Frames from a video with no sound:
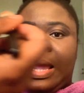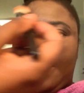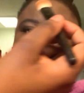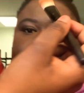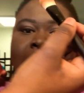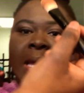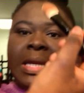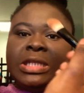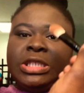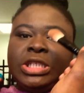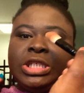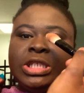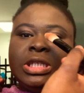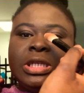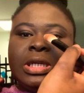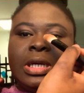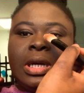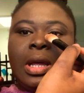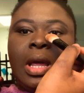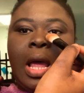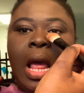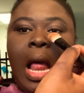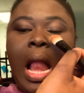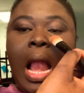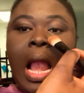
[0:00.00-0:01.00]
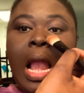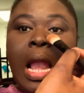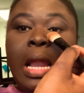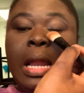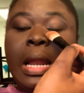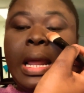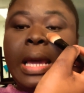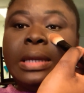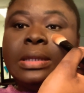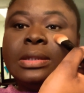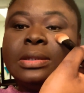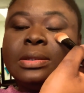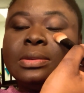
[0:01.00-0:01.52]
in my cheek.
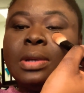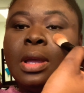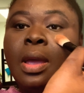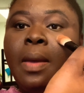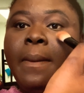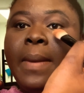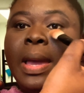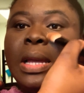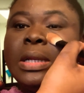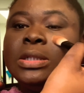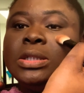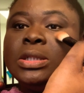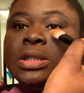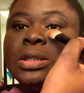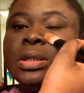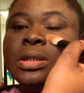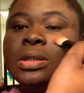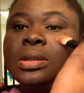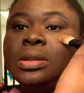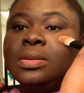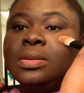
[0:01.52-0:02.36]
Light in my cheek.